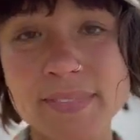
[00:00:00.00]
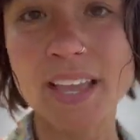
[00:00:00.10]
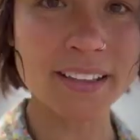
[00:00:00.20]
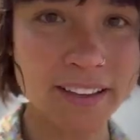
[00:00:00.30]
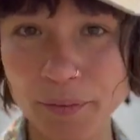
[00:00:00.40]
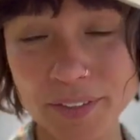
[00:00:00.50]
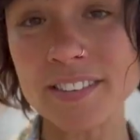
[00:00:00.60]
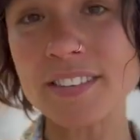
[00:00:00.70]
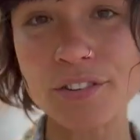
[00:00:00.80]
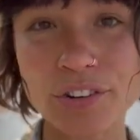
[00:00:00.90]
I, uh, I was a
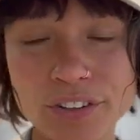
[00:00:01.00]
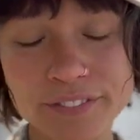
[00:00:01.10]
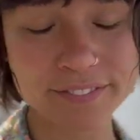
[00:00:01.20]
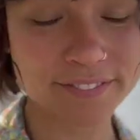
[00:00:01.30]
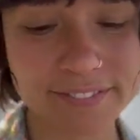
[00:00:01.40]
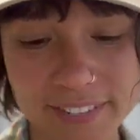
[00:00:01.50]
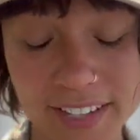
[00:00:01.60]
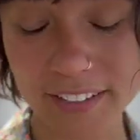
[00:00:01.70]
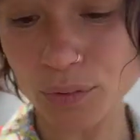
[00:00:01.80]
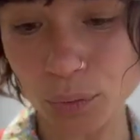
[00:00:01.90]
teacher
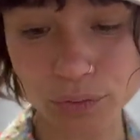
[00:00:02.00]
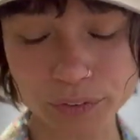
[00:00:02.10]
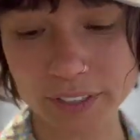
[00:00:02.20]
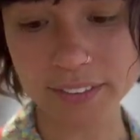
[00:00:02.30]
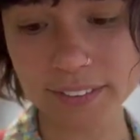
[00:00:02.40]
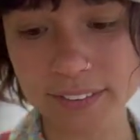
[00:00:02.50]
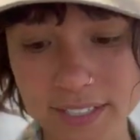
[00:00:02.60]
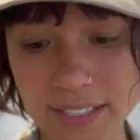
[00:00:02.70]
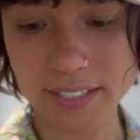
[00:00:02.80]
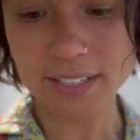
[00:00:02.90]
at a school for
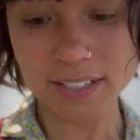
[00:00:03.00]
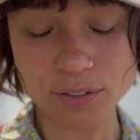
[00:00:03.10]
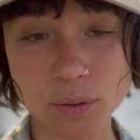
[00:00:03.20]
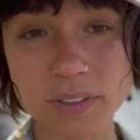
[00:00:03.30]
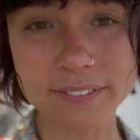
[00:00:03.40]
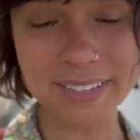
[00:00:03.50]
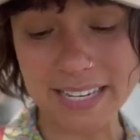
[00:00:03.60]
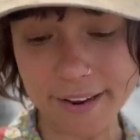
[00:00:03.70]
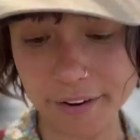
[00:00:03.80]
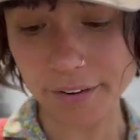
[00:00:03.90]
a total of
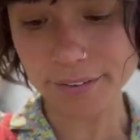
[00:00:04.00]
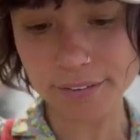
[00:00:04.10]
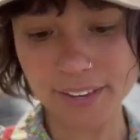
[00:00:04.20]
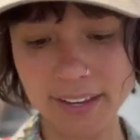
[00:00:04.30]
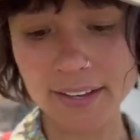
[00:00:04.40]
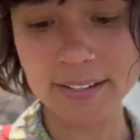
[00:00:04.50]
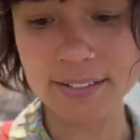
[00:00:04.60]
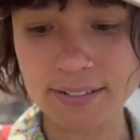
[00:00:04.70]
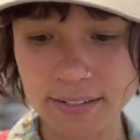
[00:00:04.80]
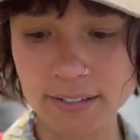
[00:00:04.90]
eight years
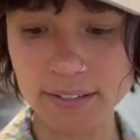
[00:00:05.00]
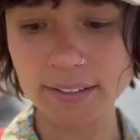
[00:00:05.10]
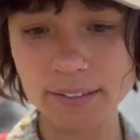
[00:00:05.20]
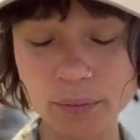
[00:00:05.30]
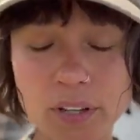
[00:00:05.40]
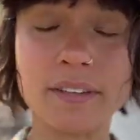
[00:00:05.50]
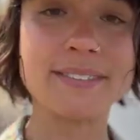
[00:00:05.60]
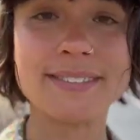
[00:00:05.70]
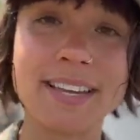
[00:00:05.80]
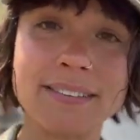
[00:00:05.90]
and, well,
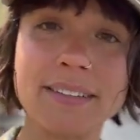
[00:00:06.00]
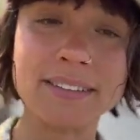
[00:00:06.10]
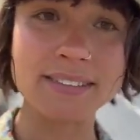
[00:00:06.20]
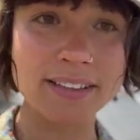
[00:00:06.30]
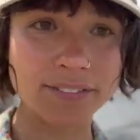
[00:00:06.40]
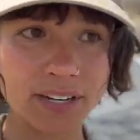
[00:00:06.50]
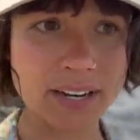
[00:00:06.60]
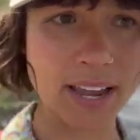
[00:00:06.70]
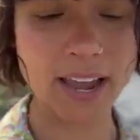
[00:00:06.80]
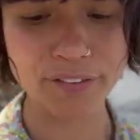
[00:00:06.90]
technically seven
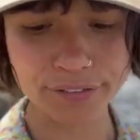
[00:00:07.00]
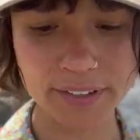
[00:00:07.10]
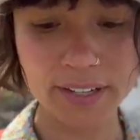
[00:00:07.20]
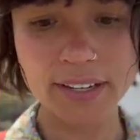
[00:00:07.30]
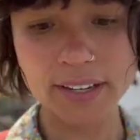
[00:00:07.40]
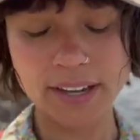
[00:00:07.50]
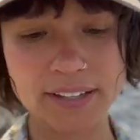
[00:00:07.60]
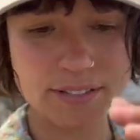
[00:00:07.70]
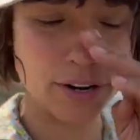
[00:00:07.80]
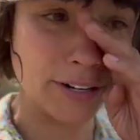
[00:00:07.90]
and a half. I
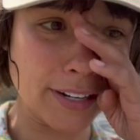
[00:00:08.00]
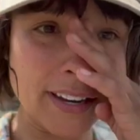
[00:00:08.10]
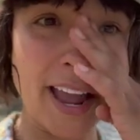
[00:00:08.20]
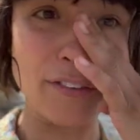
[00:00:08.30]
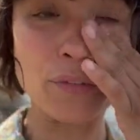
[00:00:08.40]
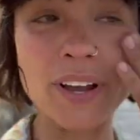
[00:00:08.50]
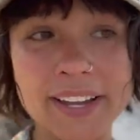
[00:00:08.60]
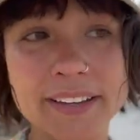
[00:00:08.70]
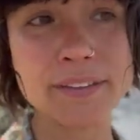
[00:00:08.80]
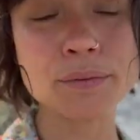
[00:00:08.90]
started halfway
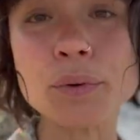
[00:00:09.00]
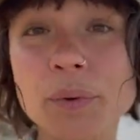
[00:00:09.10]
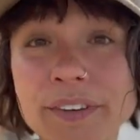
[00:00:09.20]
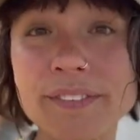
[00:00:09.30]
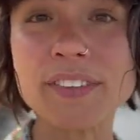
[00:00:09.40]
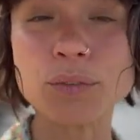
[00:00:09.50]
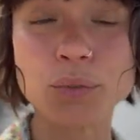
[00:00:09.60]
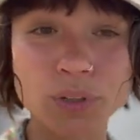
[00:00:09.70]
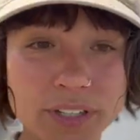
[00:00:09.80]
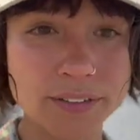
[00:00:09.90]
through one of the
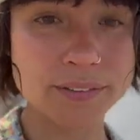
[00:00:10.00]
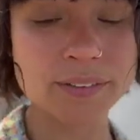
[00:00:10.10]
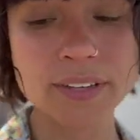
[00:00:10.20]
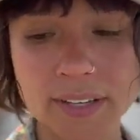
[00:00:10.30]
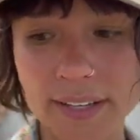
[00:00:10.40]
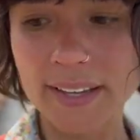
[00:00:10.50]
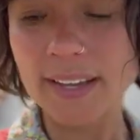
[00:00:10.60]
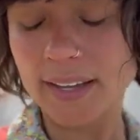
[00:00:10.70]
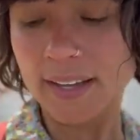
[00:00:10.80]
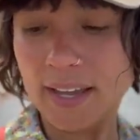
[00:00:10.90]
school years.
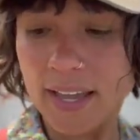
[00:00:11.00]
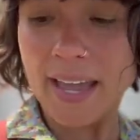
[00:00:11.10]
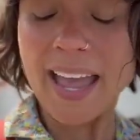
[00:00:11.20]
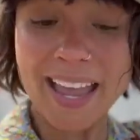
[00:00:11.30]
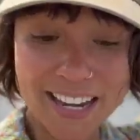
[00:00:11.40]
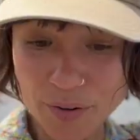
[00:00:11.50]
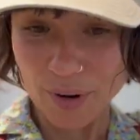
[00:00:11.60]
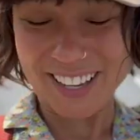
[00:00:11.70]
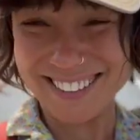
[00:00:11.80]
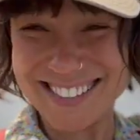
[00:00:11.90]

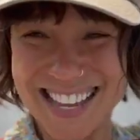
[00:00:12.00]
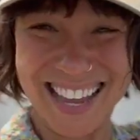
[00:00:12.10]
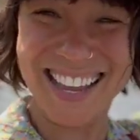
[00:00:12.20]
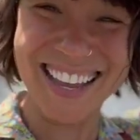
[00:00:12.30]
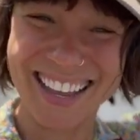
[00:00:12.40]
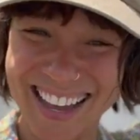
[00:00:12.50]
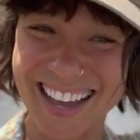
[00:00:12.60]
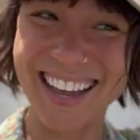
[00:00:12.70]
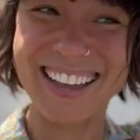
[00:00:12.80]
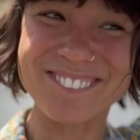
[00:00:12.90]
Anyways,
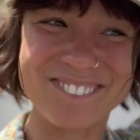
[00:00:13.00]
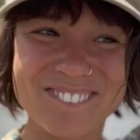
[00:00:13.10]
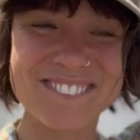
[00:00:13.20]
um,